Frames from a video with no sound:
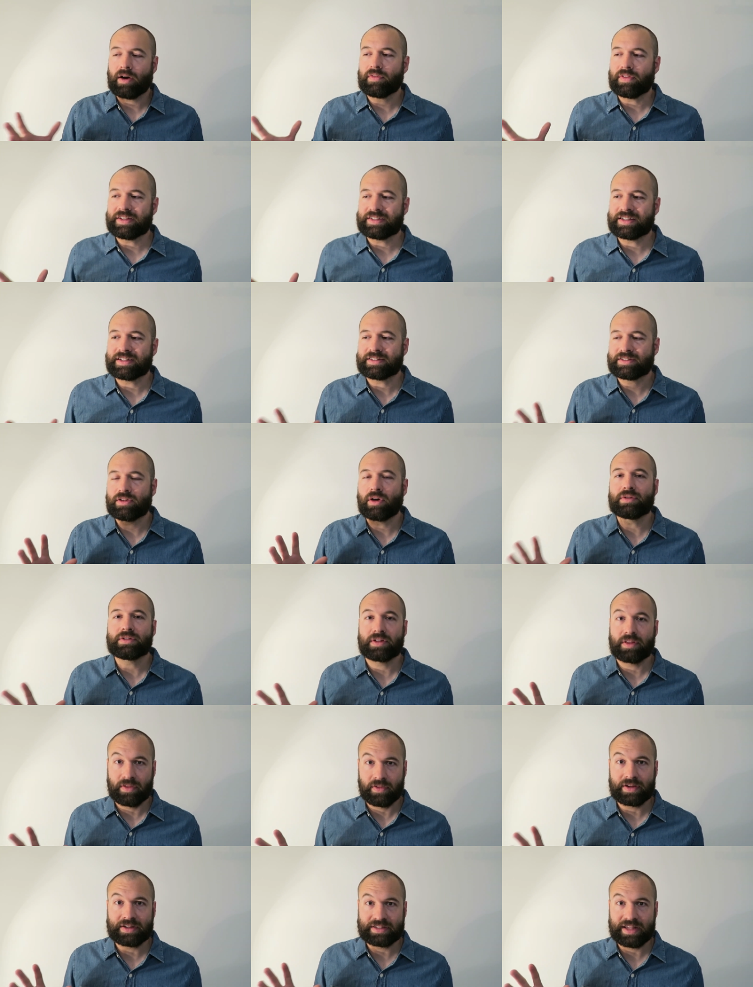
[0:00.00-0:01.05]
All these things, those are
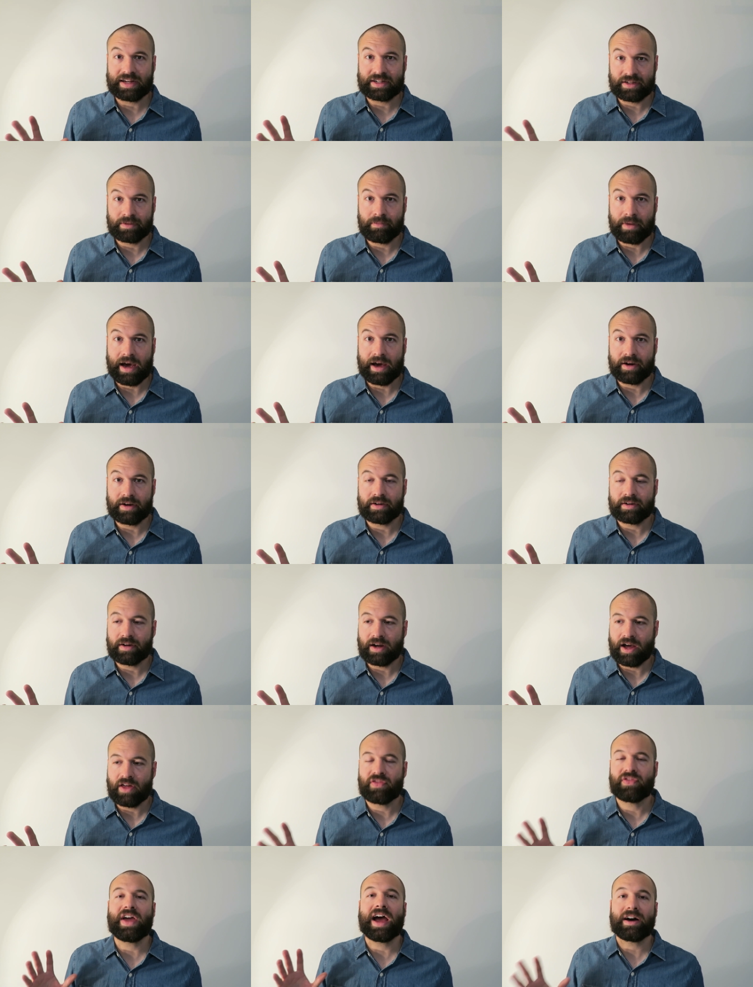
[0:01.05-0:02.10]
the things that actually matter
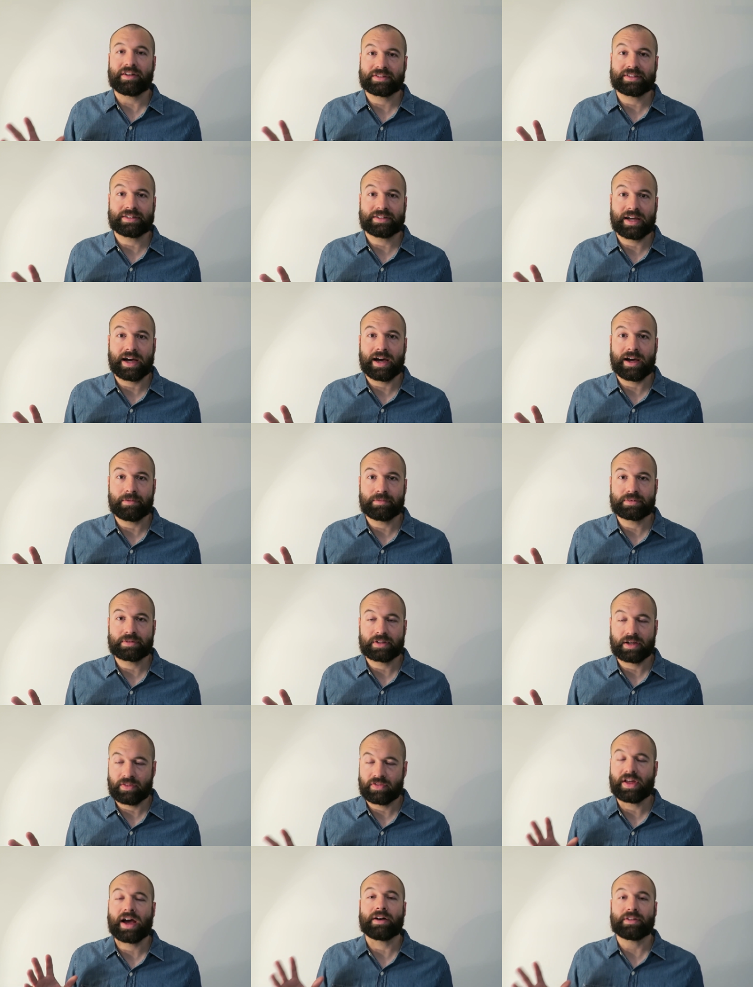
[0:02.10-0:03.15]
a thousand times,
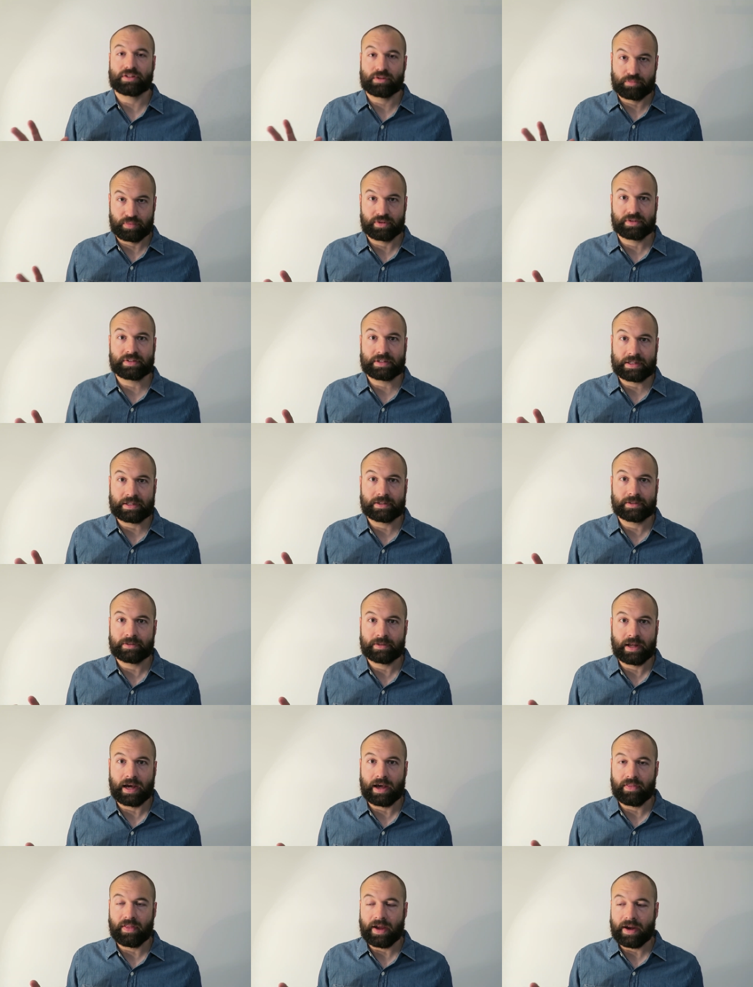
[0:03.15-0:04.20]
a thousand percent,
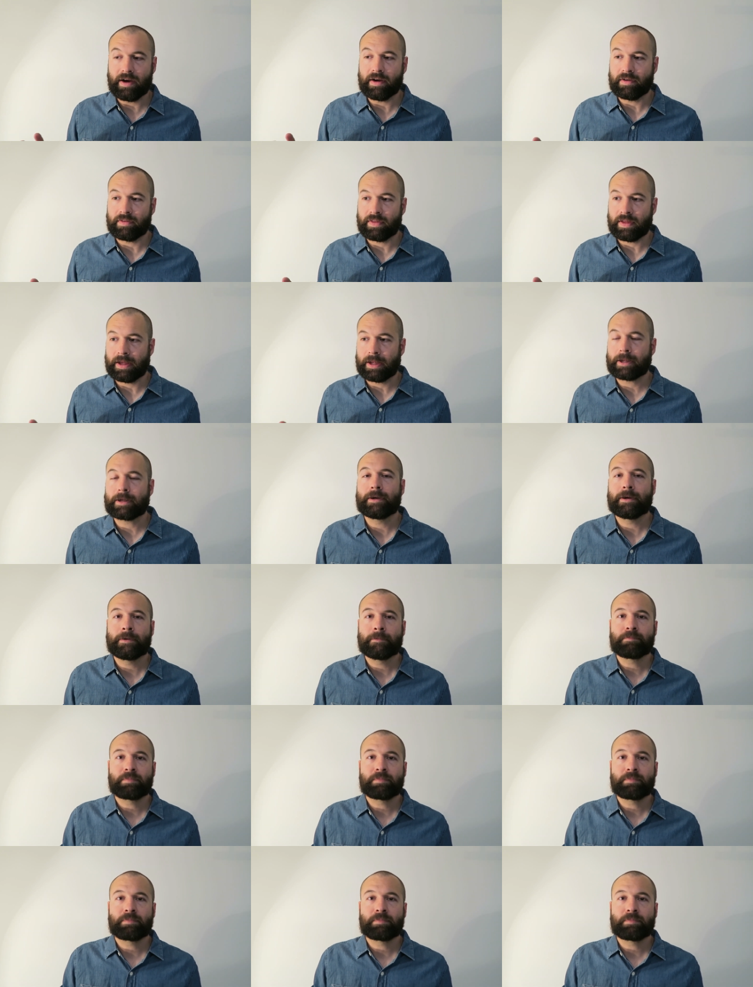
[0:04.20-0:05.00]
not the hair thing.